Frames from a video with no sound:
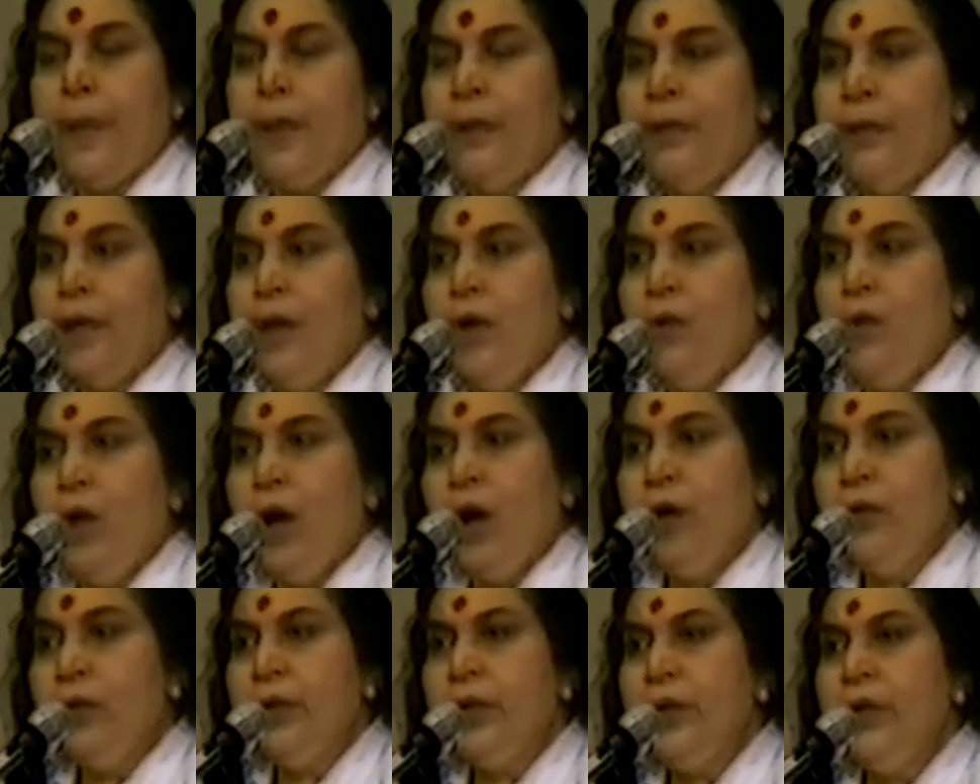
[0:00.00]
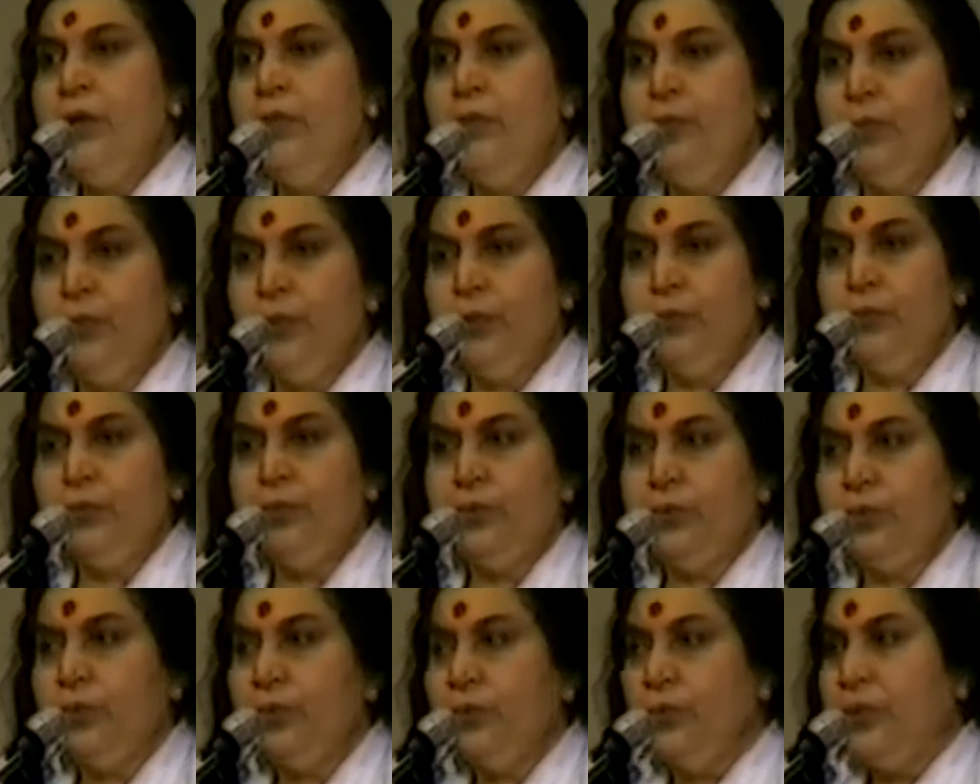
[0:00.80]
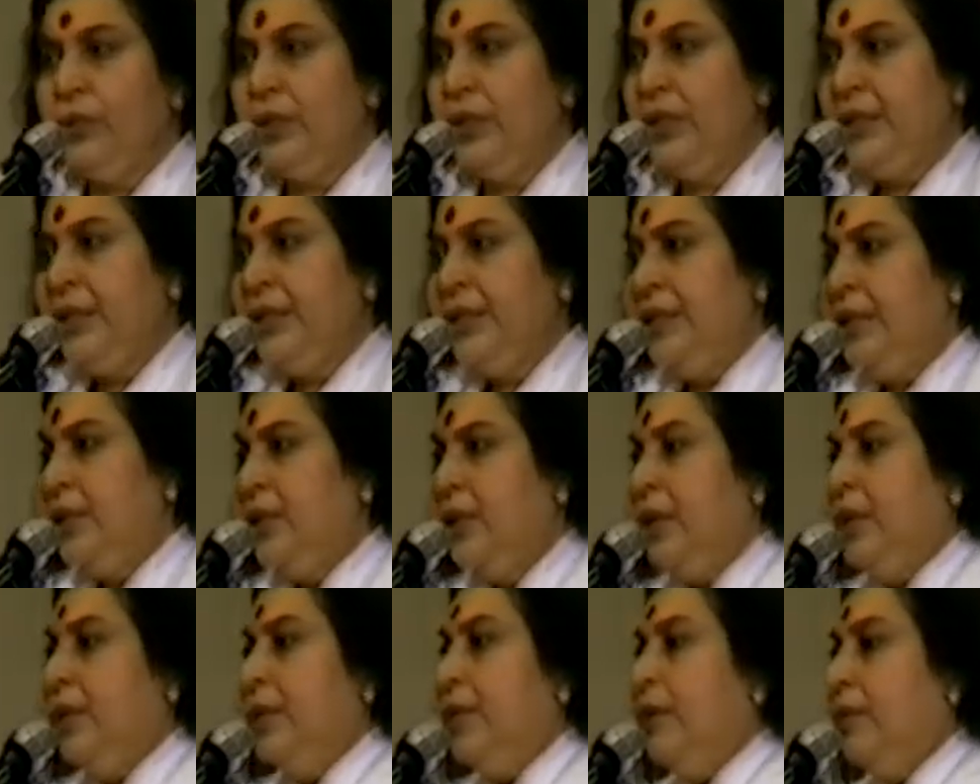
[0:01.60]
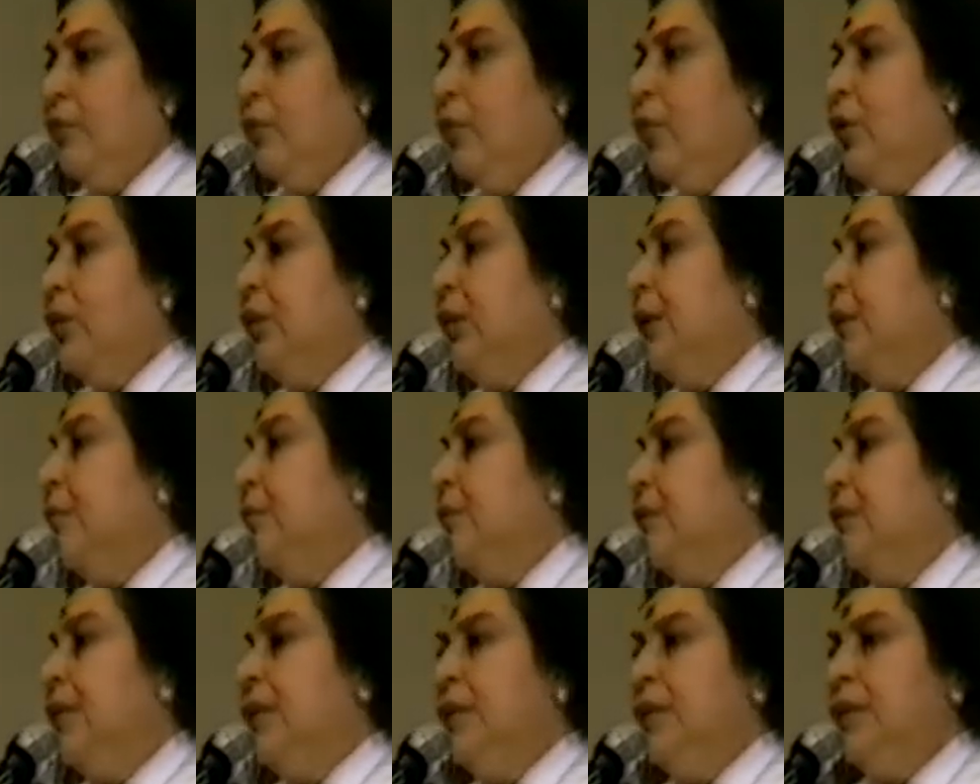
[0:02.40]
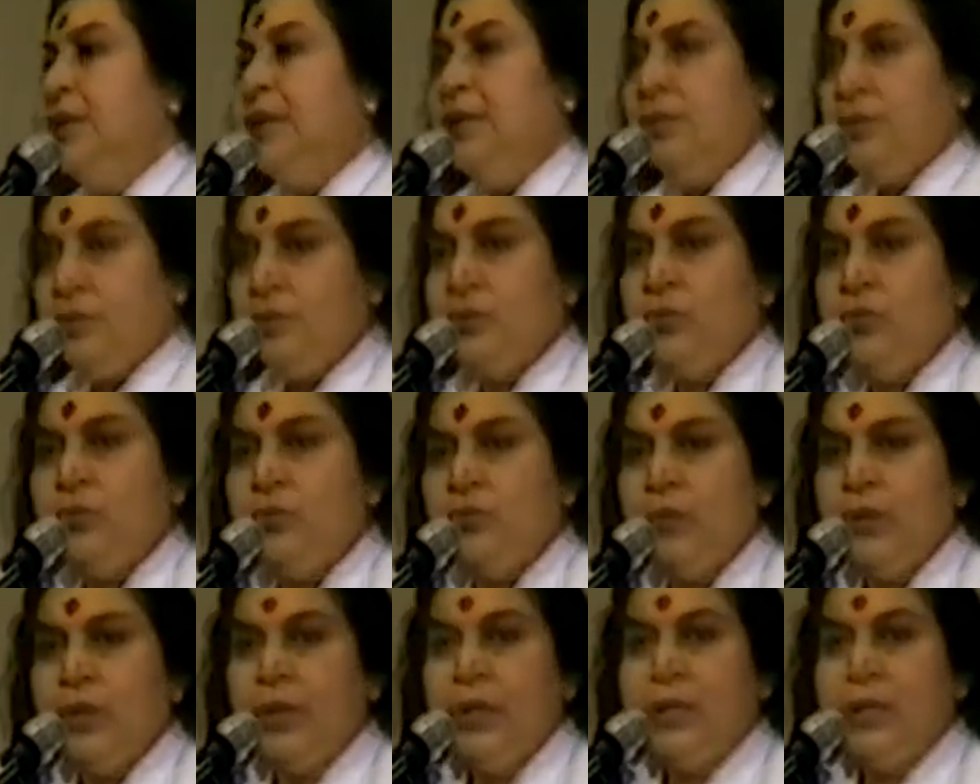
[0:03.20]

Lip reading: Now, how can you prove through Kundalini that what I'm saying is true?